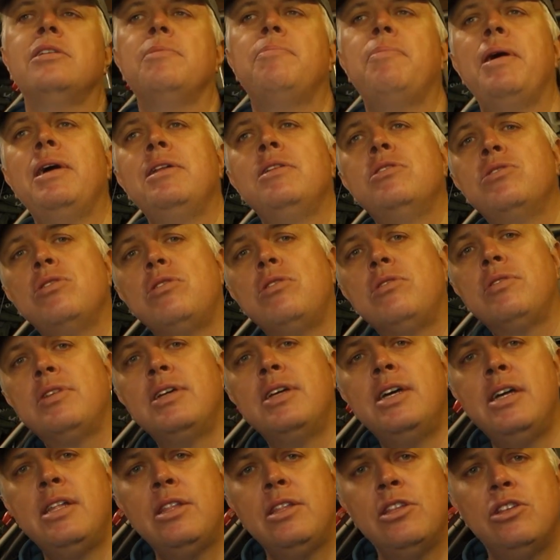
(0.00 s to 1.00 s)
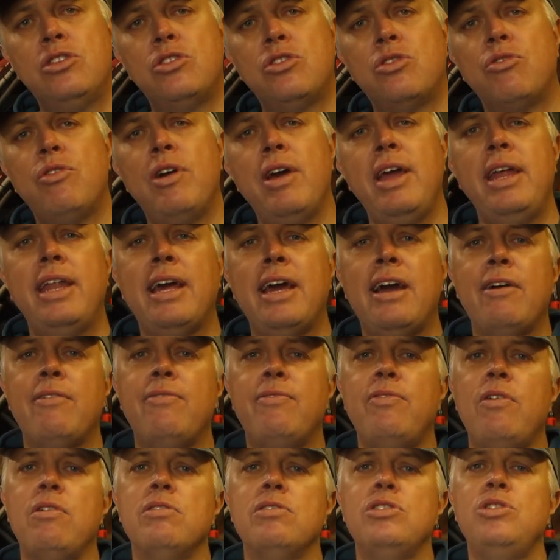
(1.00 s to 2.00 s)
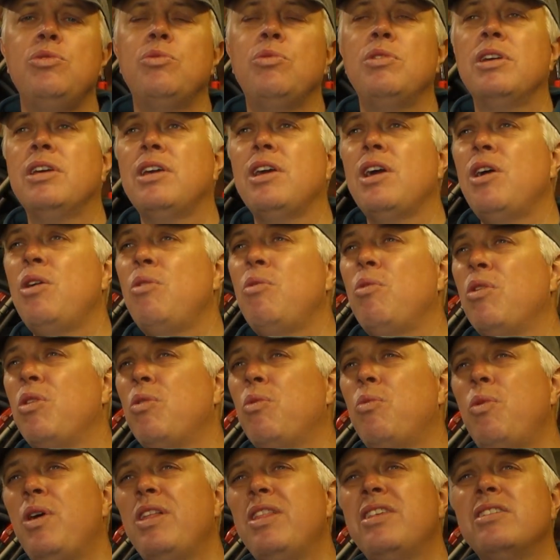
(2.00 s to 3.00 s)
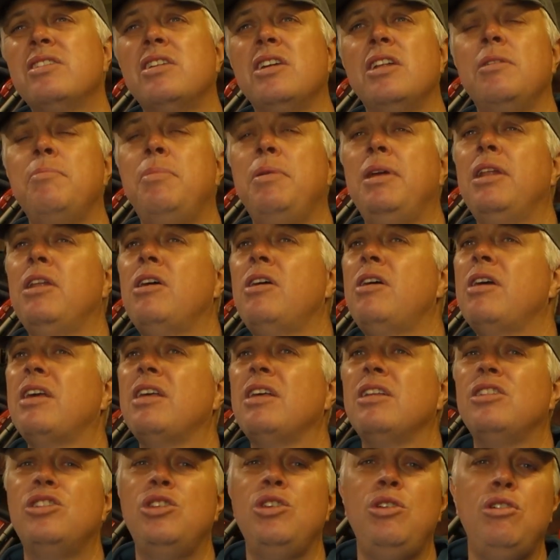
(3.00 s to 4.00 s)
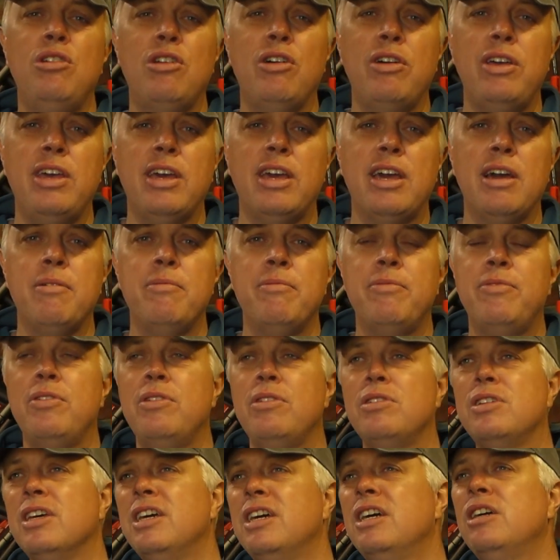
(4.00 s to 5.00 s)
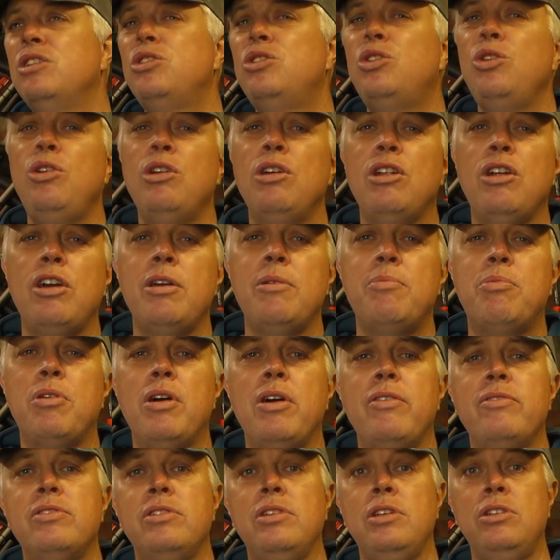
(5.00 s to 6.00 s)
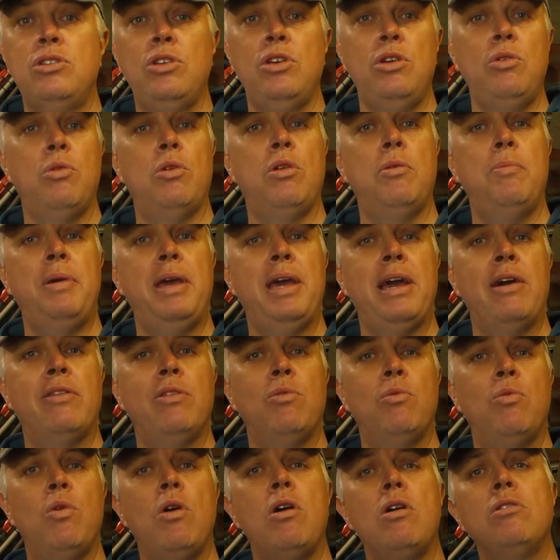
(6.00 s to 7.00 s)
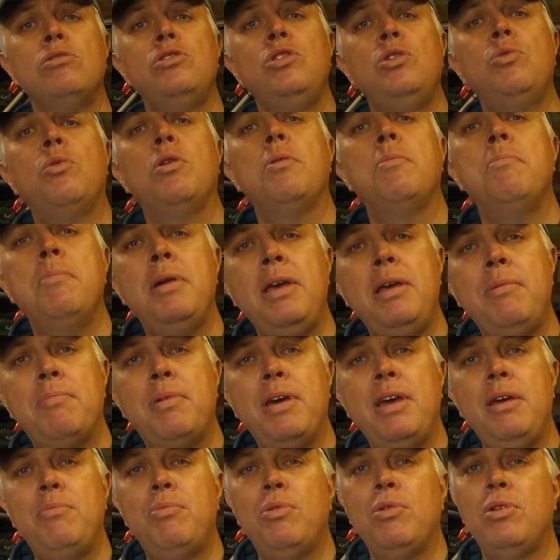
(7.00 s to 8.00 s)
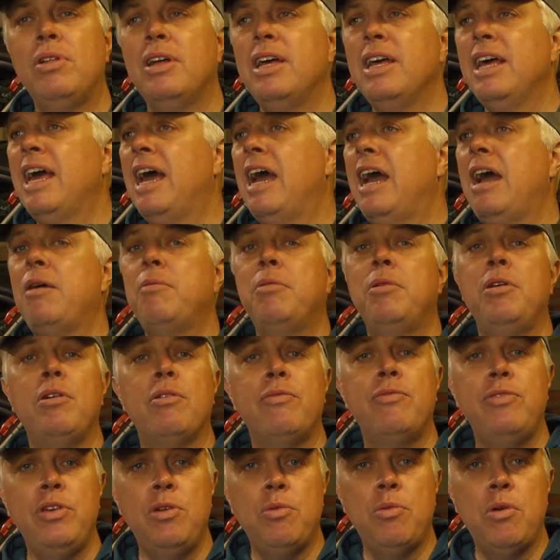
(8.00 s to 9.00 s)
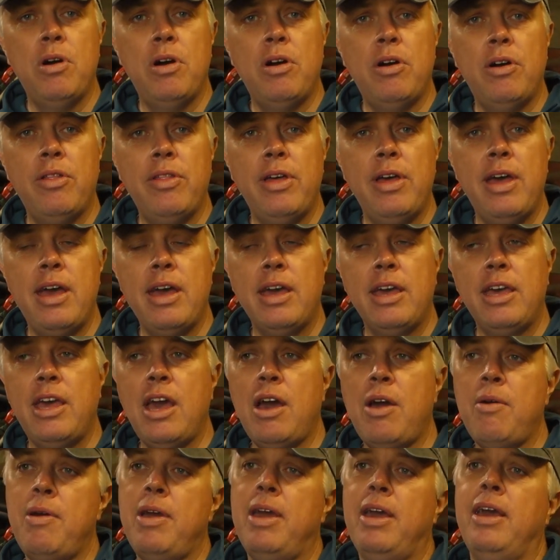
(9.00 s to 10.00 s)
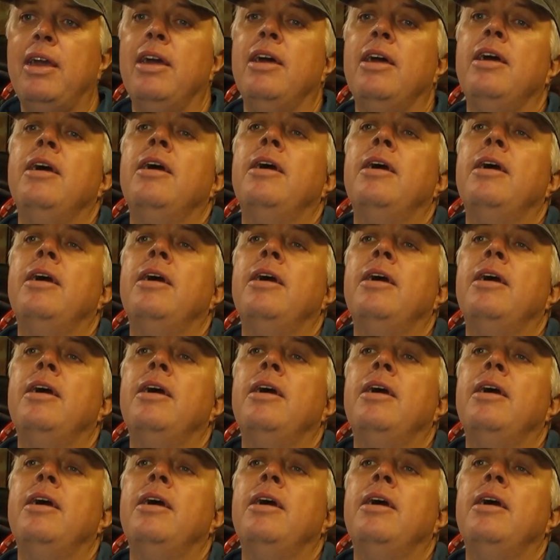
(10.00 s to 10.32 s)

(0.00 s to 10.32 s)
Depends on the terrain, how fast you want to go, what the weather's going to be like. Do you like your comforts? Do you like your privacy? Do you want to be out in the wild? Do you want to meet people? How many of you are there going?